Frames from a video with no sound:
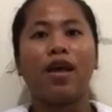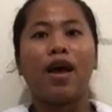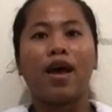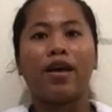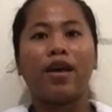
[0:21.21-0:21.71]

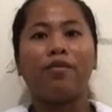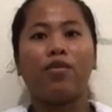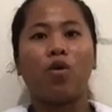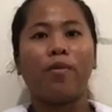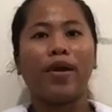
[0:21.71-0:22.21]
I am
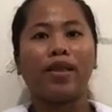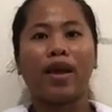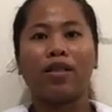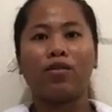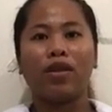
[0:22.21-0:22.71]
Roman
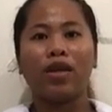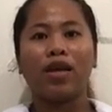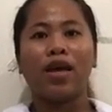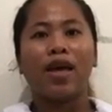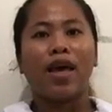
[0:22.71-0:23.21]
Catholic
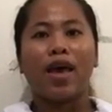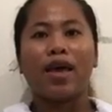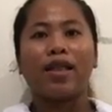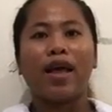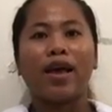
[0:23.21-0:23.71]

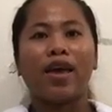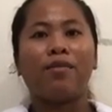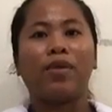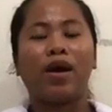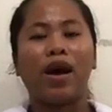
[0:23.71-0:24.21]
and I
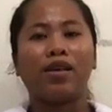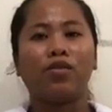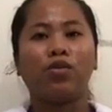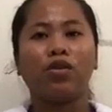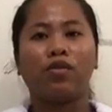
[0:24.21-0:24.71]
am a high
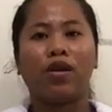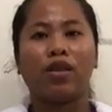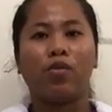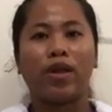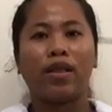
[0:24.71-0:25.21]
school
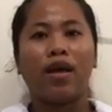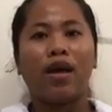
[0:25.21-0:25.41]
graduate.